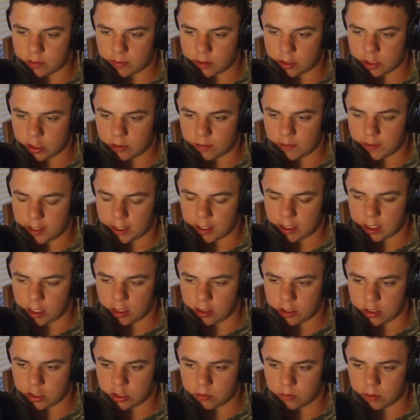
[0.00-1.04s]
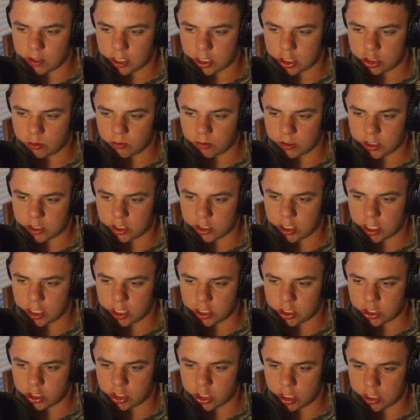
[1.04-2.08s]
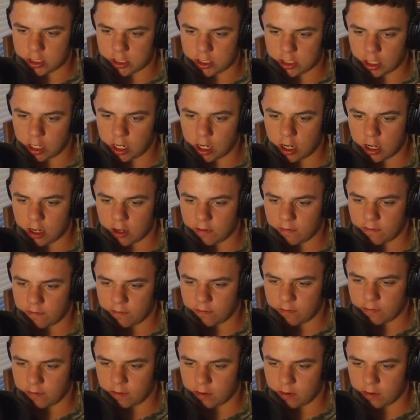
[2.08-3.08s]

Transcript: is supposed to be another switch, which then shuts it off.